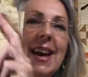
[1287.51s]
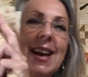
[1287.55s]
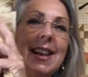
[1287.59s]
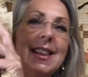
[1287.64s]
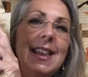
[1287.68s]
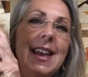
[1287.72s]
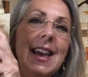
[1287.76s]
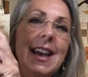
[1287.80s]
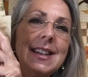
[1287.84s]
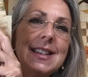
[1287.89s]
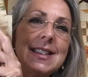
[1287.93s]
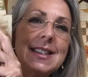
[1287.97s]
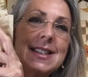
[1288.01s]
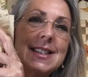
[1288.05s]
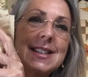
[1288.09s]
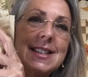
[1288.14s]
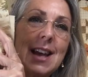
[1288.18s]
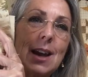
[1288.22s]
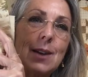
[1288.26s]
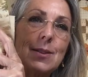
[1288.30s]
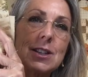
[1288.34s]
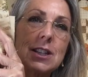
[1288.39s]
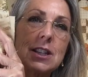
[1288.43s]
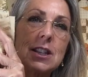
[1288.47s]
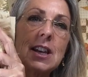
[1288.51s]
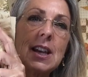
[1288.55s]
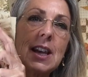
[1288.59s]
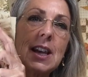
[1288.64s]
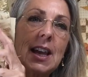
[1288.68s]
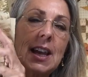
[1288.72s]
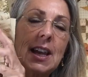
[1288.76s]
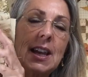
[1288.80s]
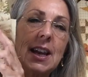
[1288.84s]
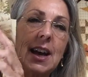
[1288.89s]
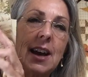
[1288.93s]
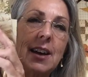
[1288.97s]
Then, since I was
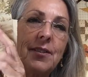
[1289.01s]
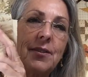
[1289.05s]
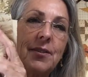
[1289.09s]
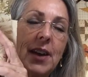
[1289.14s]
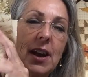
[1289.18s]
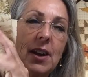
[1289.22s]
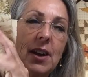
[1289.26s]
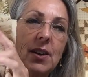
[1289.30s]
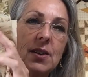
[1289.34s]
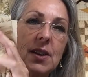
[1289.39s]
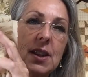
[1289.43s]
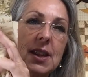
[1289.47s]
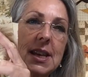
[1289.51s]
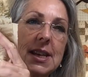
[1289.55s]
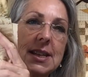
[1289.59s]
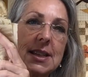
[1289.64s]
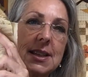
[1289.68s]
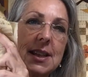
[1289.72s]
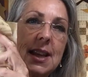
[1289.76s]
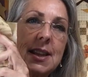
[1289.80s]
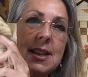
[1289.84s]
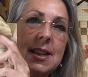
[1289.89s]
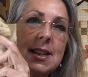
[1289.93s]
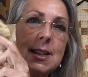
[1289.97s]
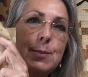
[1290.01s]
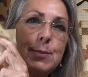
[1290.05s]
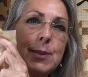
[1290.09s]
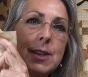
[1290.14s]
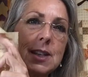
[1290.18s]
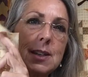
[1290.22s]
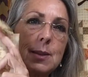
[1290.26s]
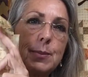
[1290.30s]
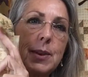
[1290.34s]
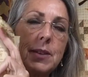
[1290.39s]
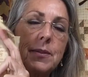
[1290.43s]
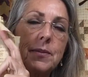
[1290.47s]
looking, I found this, and this must
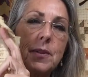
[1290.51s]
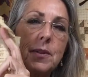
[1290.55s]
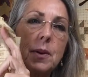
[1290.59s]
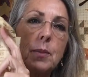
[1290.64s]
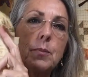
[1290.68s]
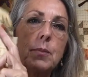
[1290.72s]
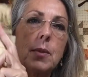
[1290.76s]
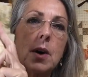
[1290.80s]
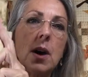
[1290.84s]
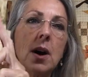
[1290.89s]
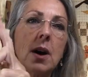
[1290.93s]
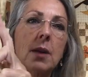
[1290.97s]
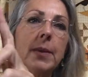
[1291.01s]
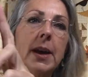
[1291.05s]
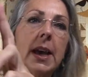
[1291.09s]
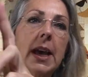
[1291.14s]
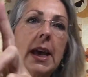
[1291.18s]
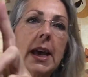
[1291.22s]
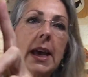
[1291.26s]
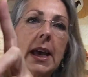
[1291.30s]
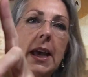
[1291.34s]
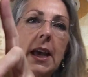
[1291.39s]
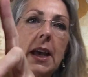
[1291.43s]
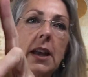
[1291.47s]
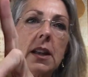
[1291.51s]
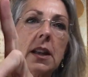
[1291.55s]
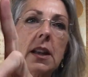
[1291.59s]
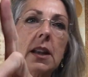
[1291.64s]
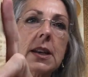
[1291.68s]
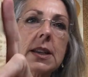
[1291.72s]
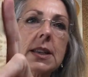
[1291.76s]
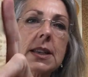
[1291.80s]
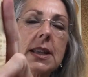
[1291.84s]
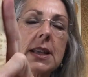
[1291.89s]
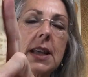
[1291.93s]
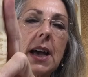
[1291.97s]
have been from Mom. It
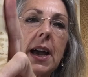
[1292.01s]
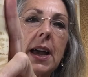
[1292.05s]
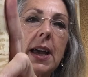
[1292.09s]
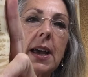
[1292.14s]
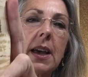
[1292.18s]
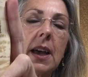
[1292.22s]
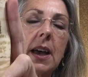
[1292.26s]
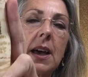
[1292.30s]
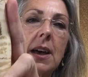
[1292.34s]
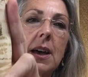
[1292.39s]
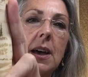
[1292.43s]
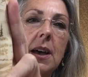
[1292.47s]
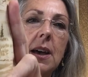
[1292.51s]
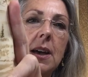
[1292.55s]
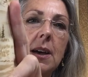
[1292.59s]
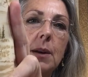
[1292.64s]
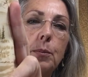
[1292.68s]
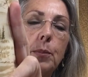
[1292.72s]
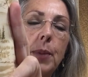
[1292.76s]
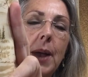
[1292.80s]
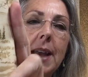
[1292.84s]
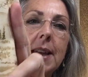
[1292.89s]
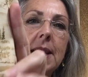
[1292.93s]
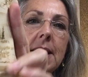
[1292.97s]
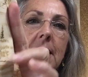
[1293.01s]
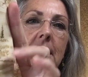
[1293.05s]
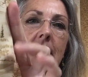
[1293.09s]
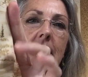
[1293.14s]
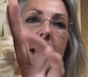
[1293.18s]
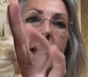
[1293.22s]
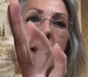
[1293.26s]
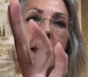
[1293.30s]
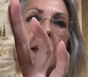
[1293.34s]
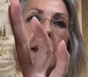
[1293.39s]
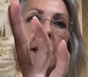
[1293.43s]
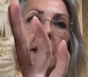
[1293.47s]
looks like a pen and
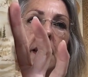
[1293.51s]
ink